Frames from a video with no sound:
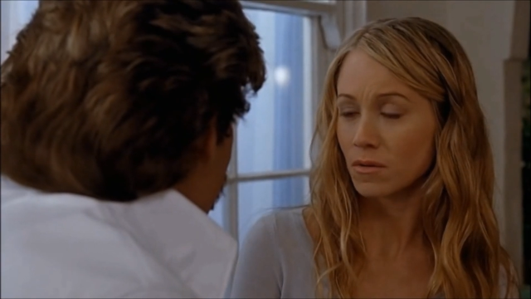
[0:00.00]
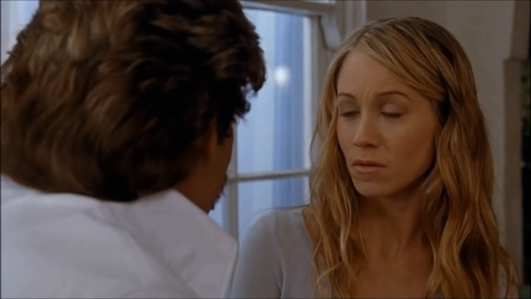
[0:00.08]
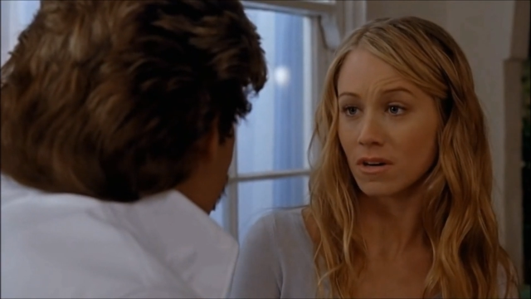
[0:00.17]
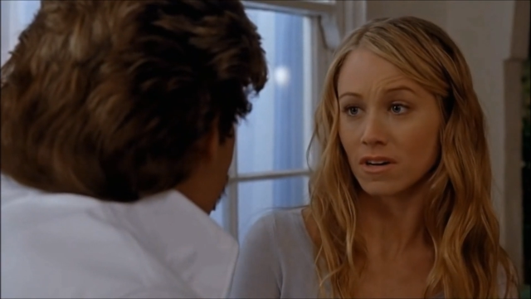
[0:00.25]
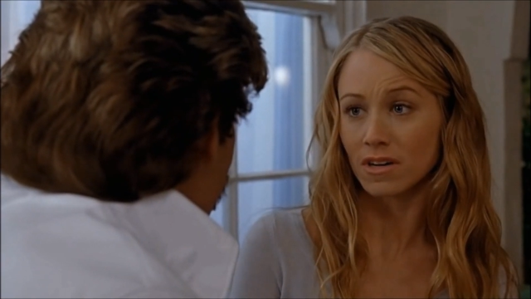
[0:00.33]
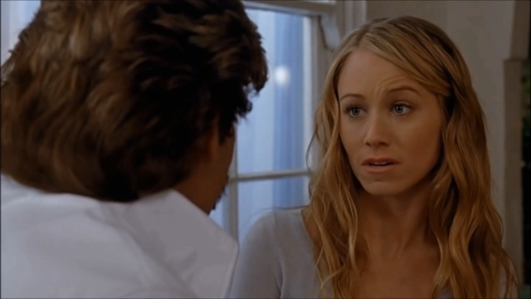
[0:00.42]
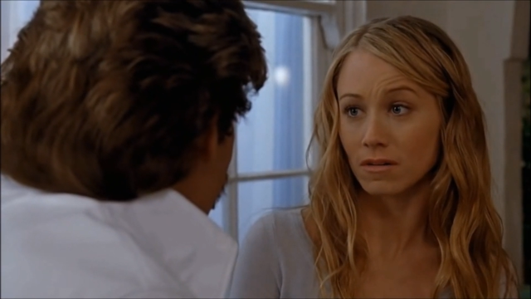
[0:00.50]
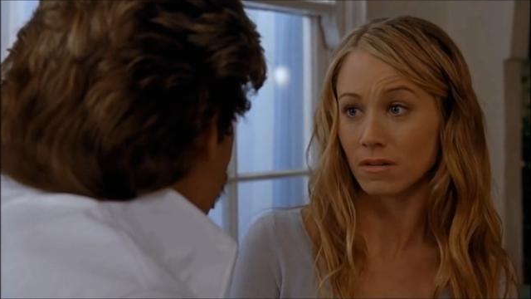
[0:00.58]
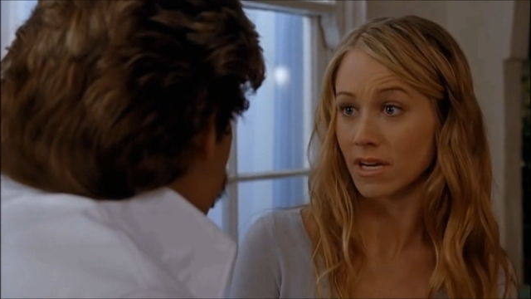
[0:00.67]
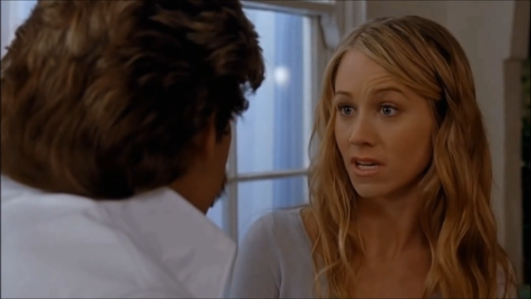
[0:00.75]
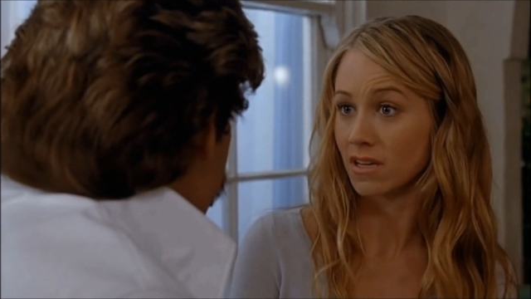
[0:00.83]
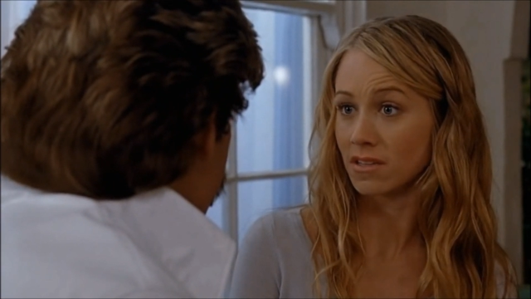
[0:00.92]
You are a
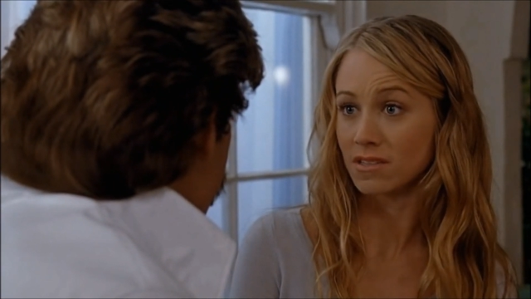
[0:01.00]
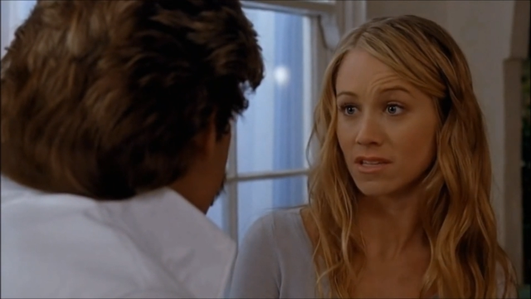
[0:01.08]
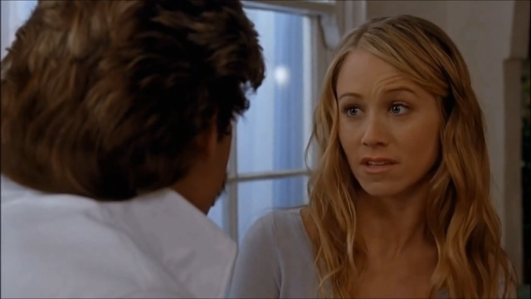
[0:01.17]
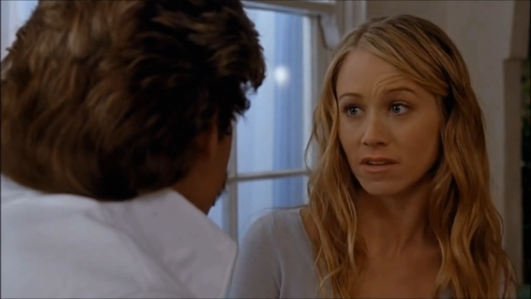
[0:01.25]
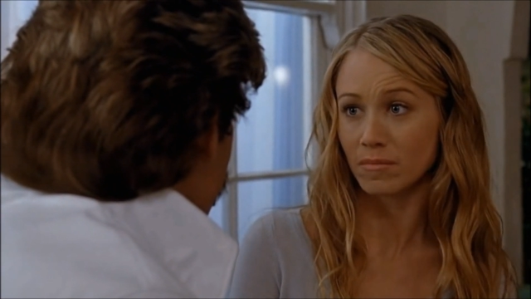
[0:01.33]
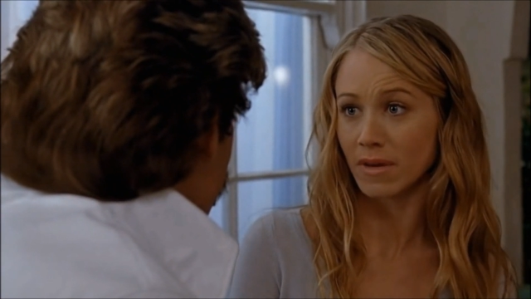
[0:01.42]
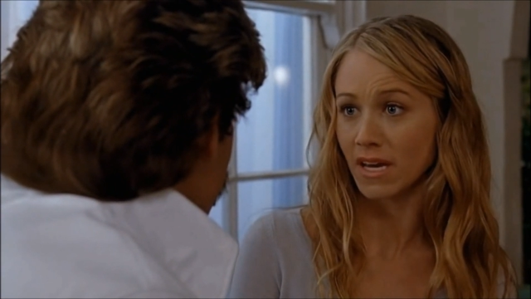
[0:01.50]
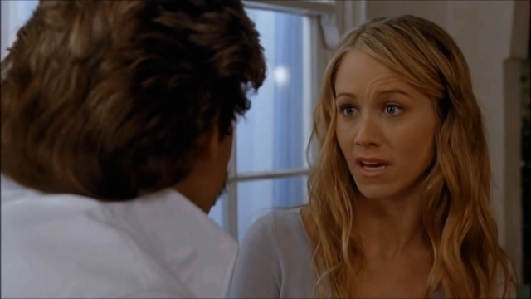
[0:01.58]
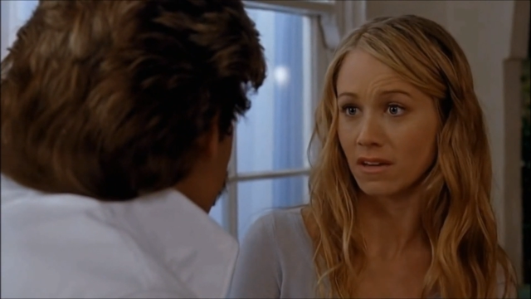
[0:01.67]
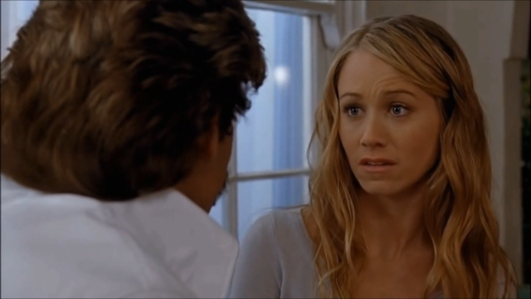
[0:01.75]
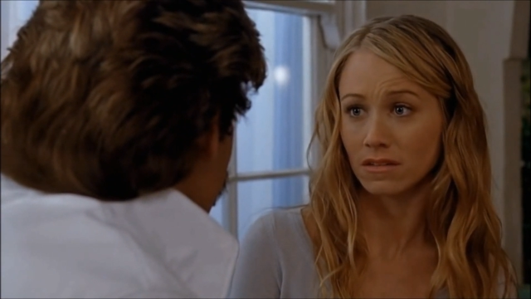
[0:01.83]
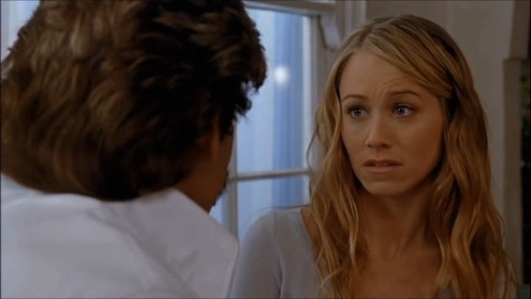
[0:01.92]
crazy little
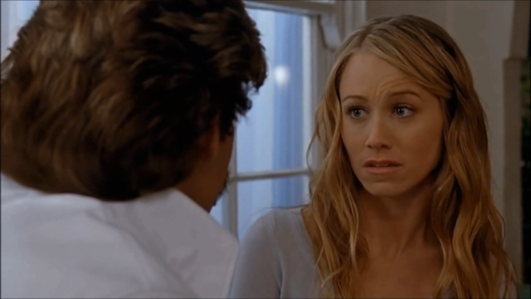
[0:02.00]
man.